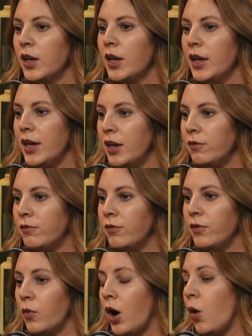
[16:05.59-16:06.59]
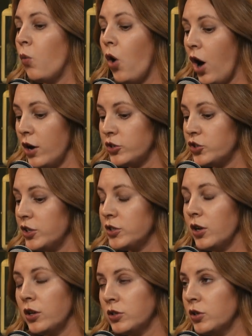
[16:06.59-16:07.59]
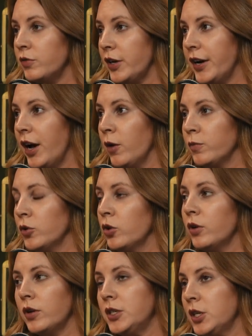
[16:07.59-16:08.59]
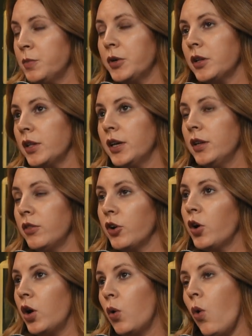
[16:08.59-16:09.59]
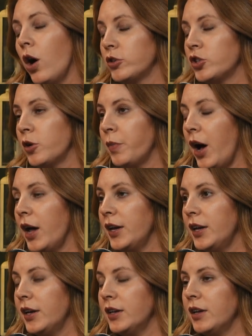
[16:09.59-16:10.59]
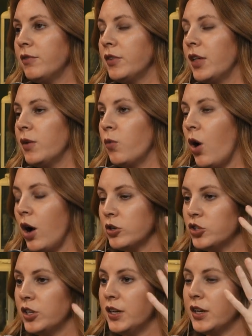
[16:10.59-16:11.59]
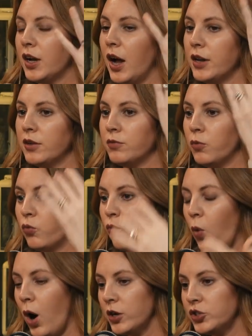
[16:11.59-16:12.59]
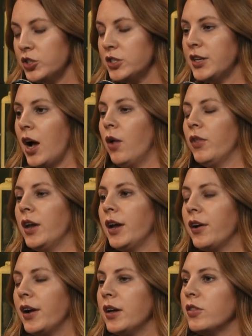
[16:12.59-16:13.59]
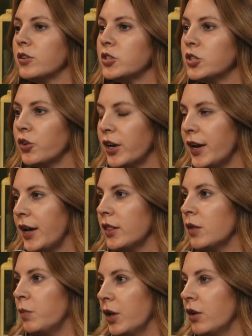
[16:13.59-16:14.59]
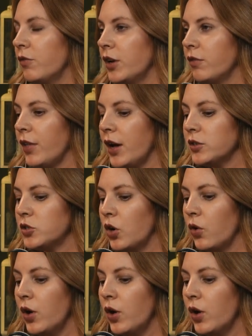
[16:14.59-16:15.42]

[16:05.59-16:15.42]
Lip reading: If a wash is also very helpful, typically they're going to wash their body. And if they wash and it kind of washes down that area, they're still going to get the benefit of that. So